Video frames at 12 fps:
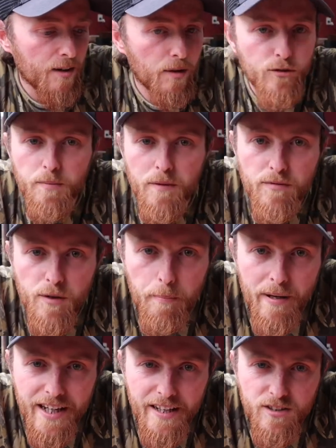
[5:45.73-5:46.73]
Well, I've just been for
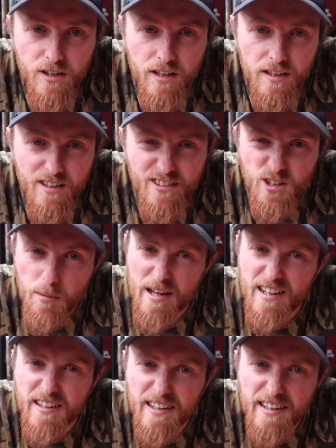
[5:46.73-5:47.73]
a pee, so not so
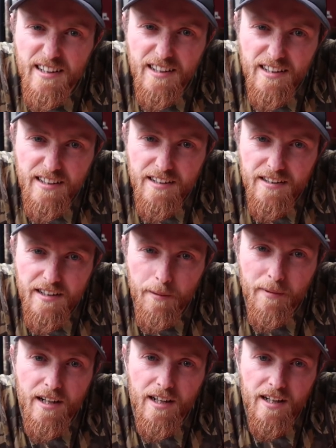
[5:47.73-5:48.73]
bad.
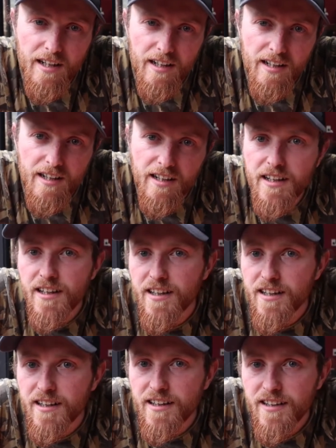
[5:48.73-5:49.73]
Mine's like
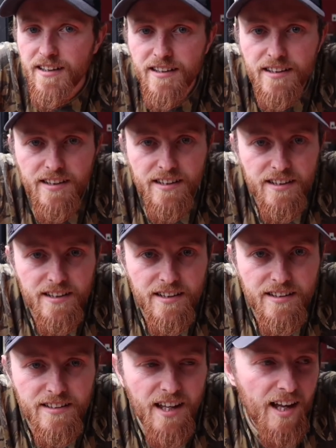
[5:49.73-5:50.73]
twisting and turning.
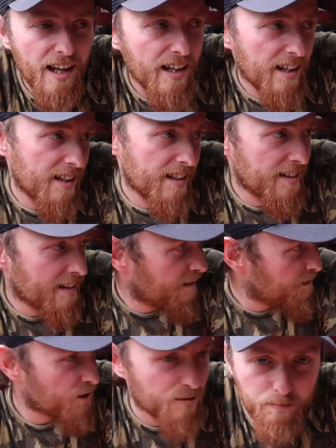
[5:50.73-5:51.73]
No, um,
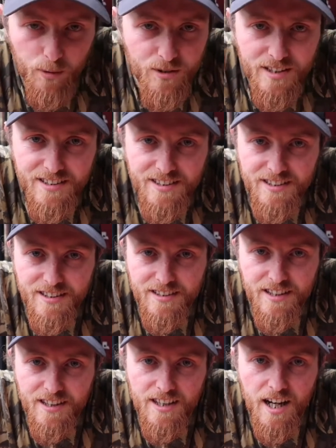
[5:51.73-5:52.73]
I'm just buzzing.
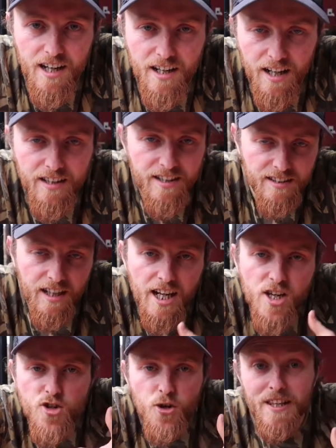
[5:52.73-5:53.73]
I, I, I, this, I
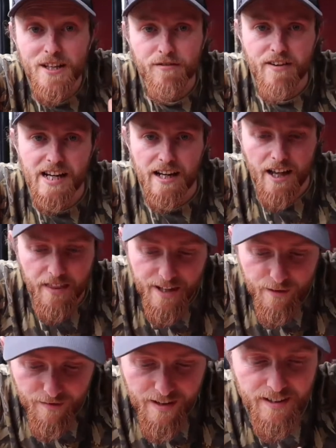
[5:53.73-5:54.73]
enjoy this feeling, like
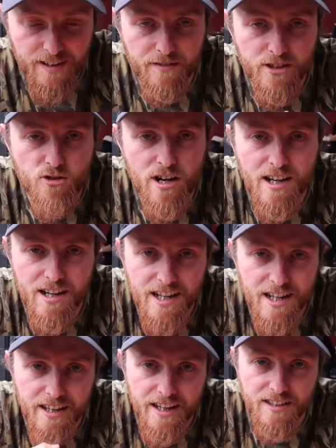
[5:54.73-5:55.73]
the feeling of
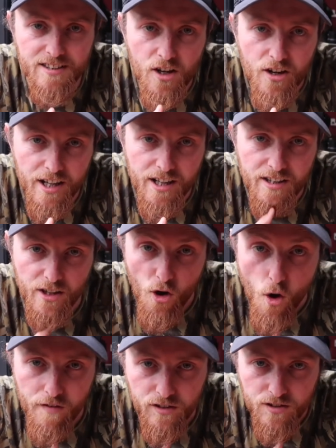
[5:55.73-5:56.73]
adrenaline, the excited, the
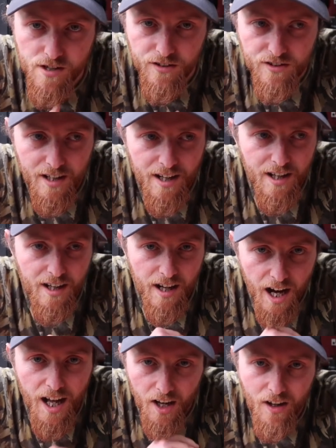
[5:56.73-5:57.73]
nervousness.
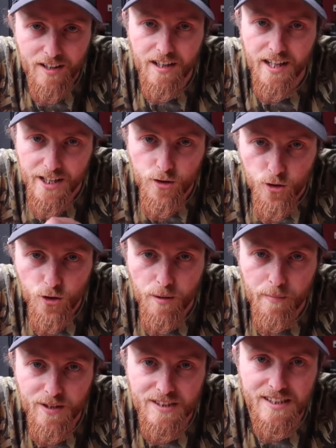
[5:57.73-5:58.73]
I like that. I enjoy
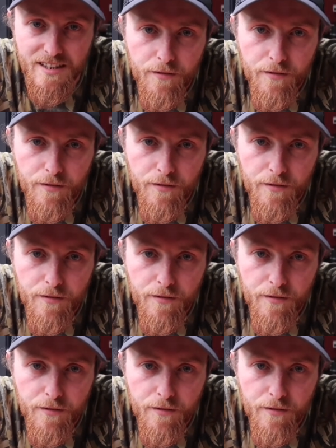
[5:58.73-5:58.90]
it because it's